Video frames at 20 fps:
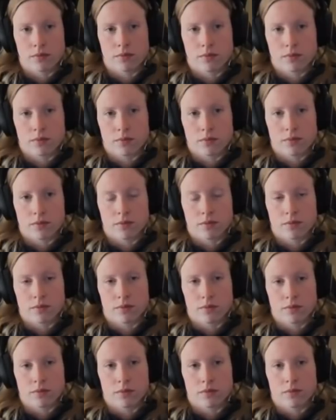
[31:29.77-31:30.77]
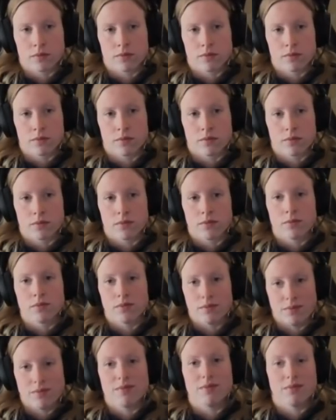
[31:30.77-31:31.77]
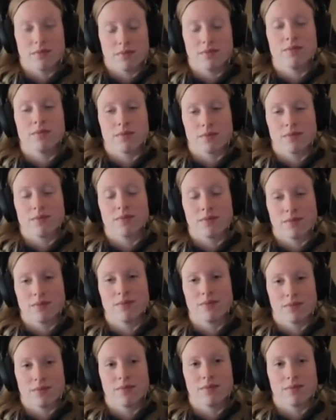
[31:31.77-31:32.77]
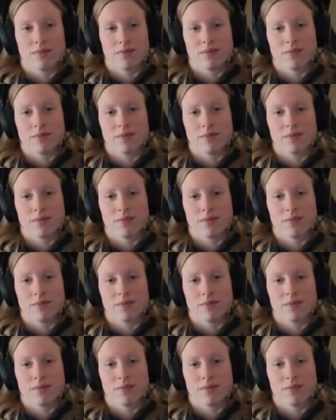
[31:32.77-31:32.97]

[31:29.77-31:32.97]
[no speech]